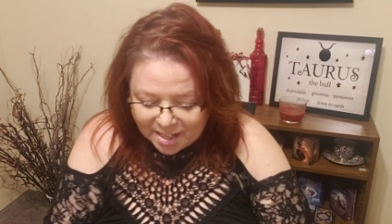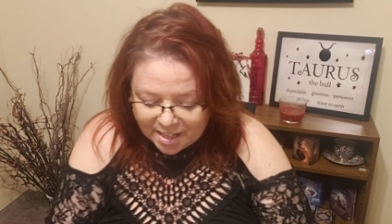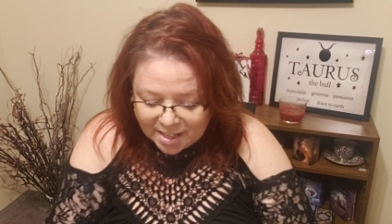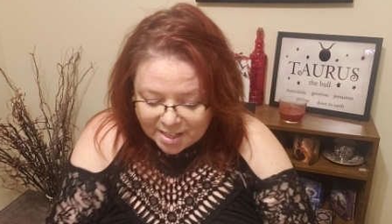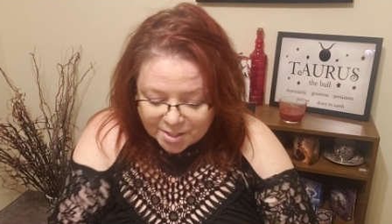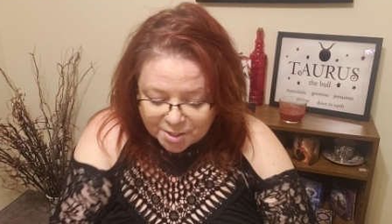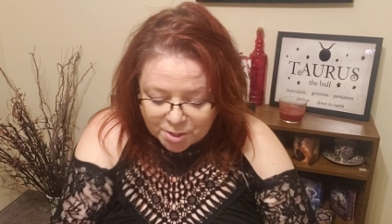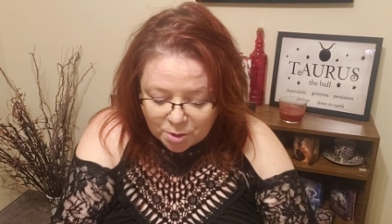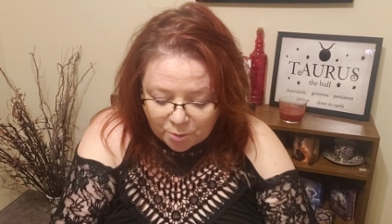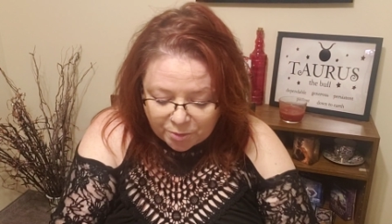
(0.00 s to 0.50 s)

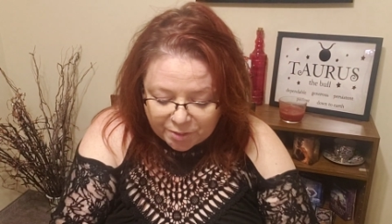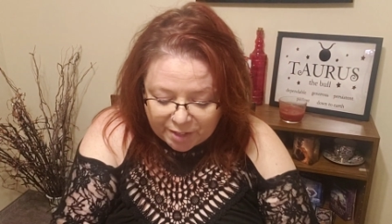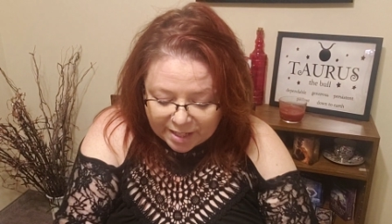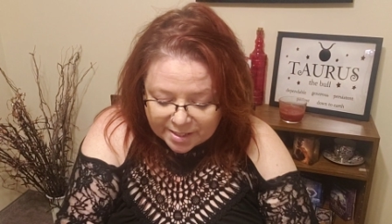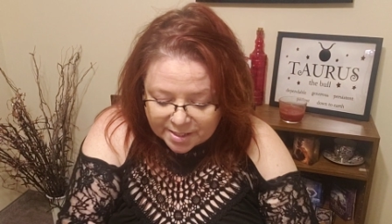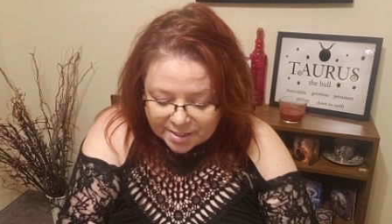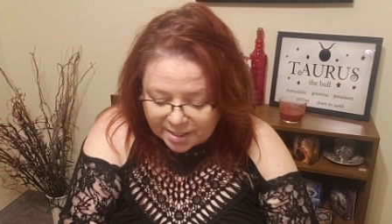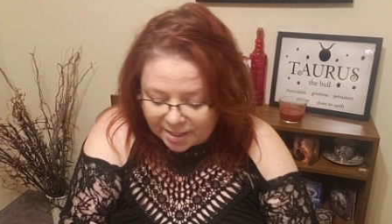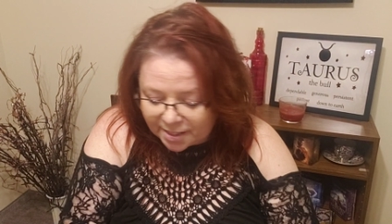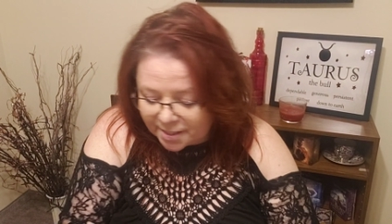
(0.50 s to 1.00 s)
So
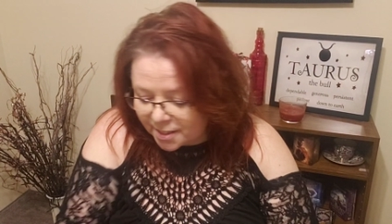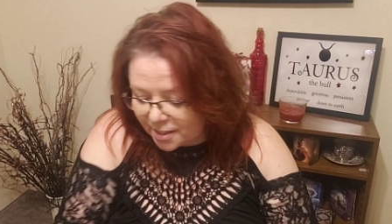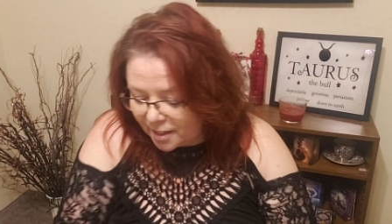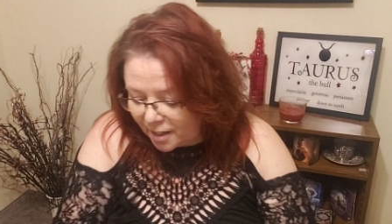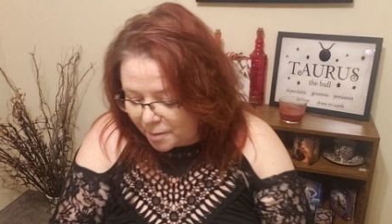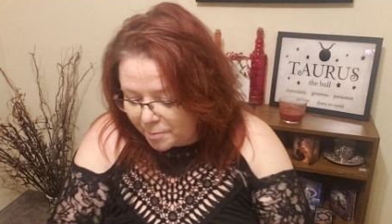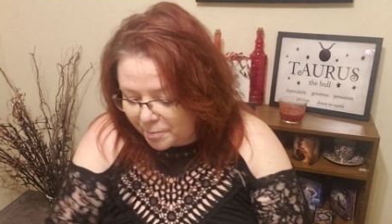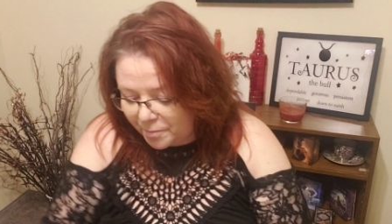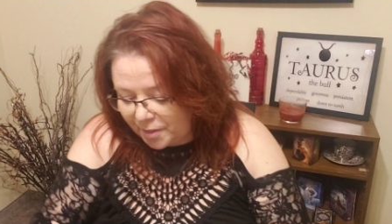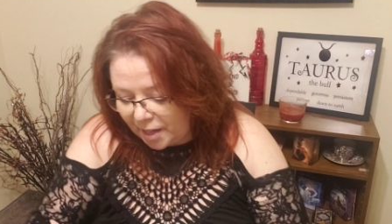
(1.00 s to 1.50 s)
that's it.
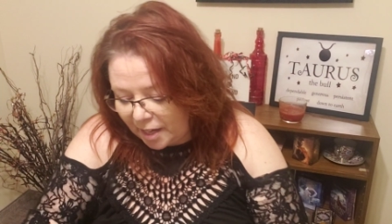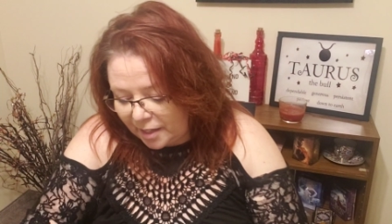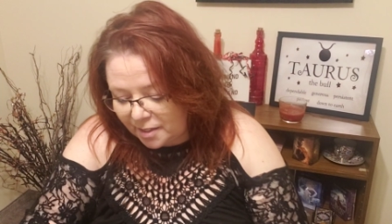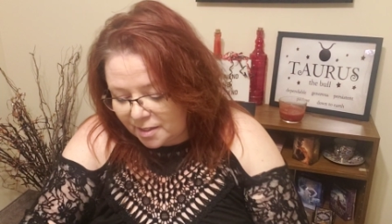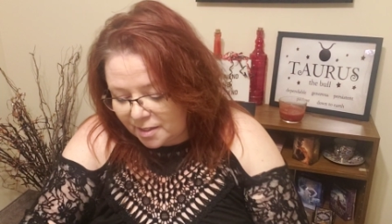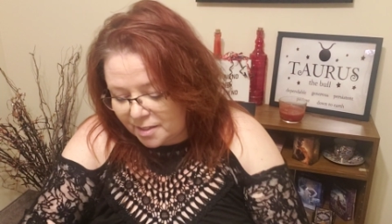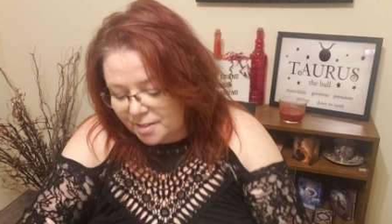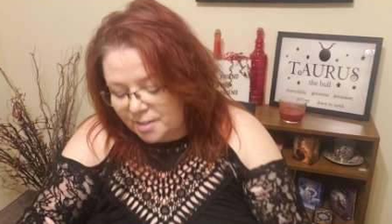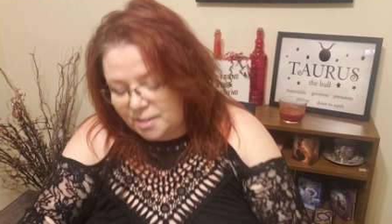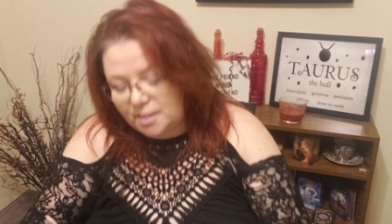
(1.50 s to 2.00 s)
That
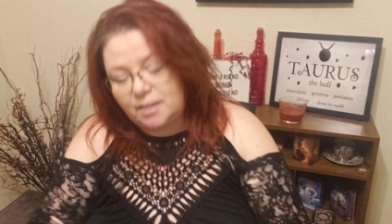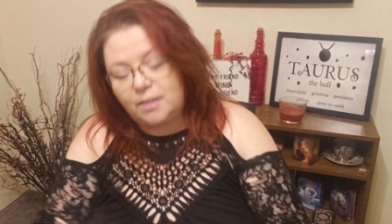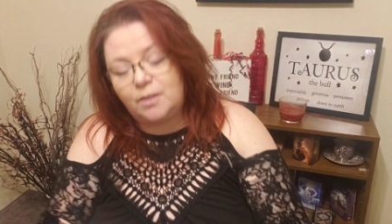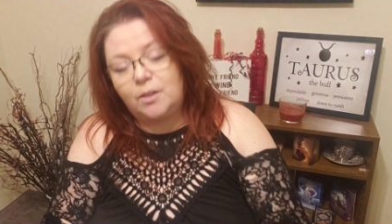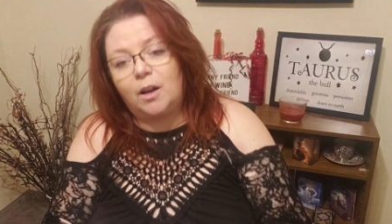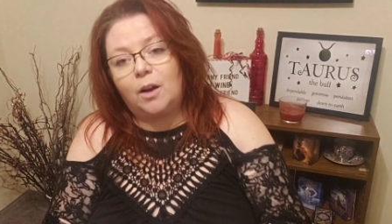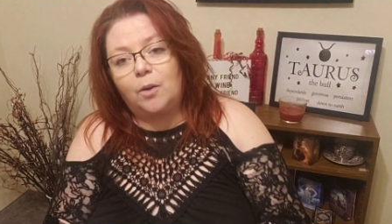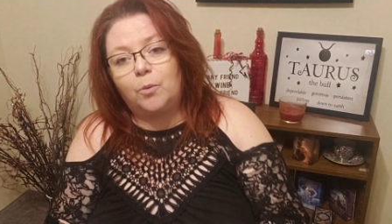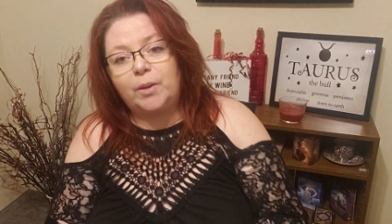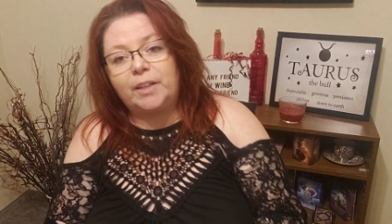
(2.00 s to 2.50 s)
is the
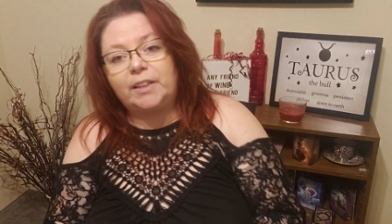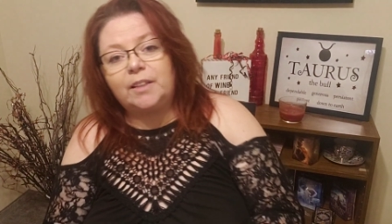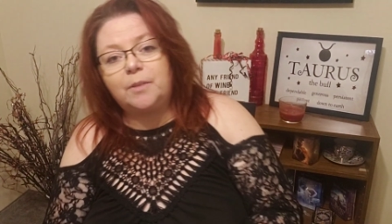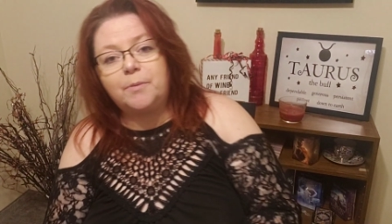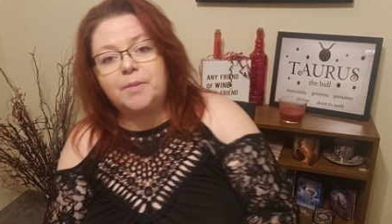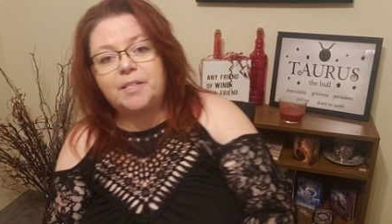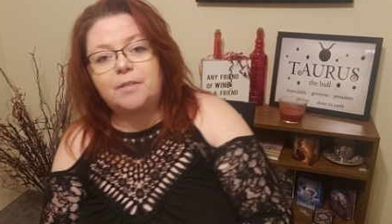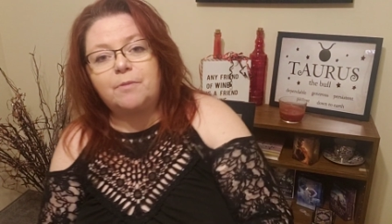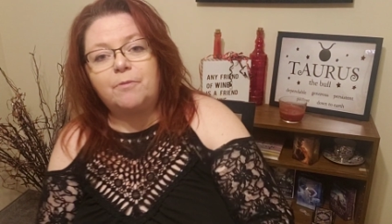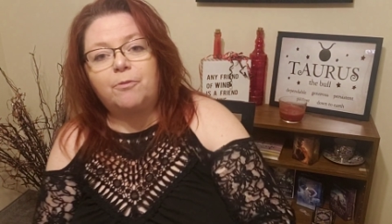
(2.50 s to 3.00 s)
weekly
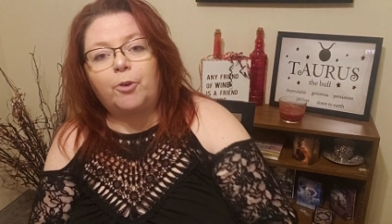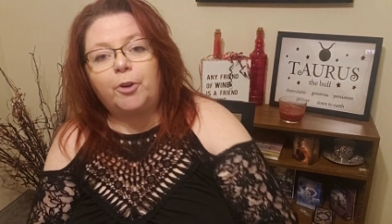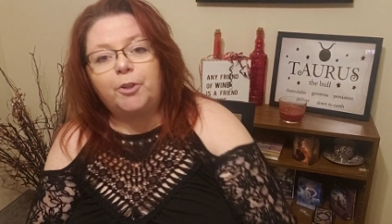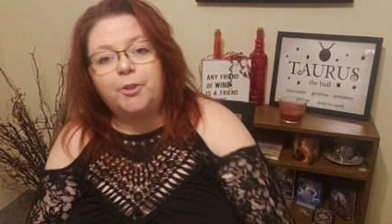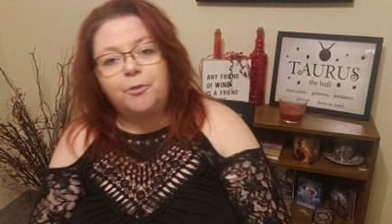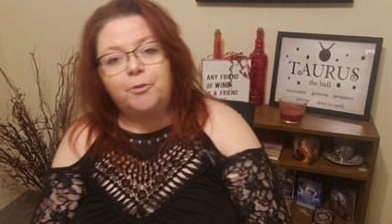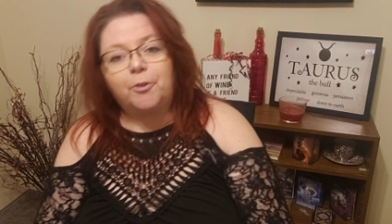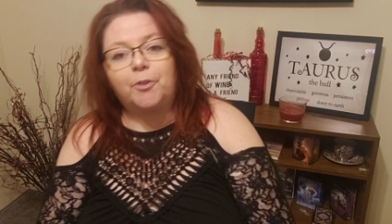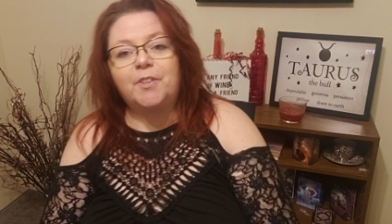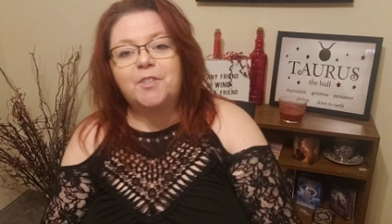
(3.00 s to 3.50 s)
wisdom for you
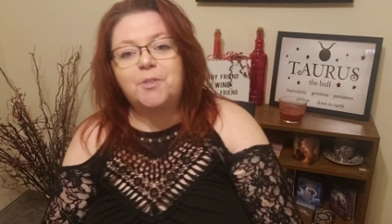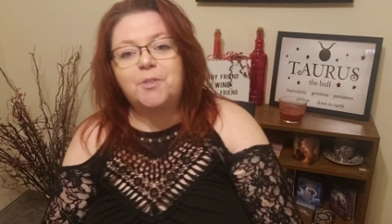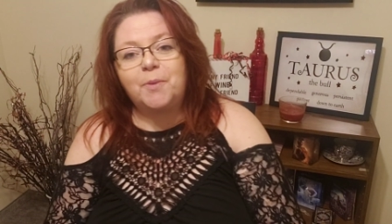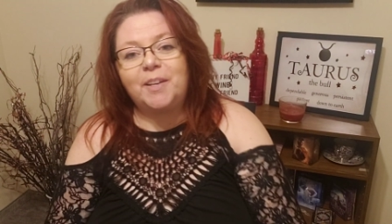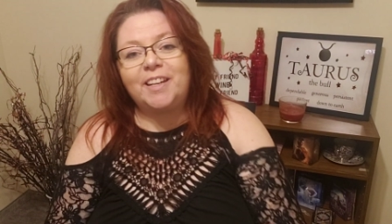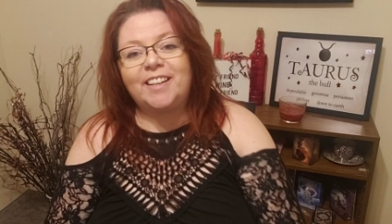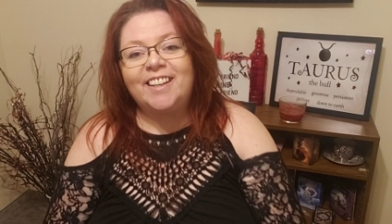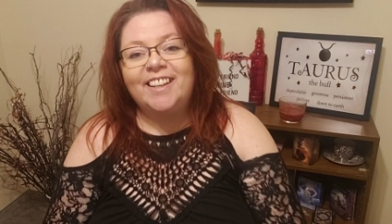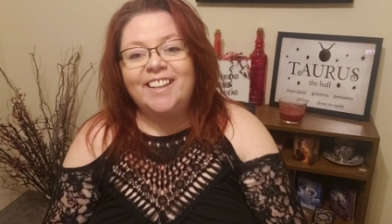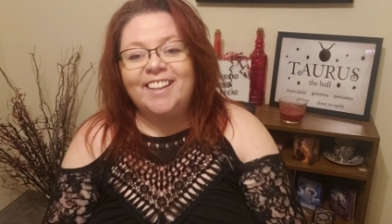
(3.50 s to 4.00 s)
for this
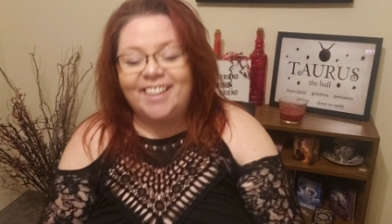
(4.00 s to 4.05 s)
week.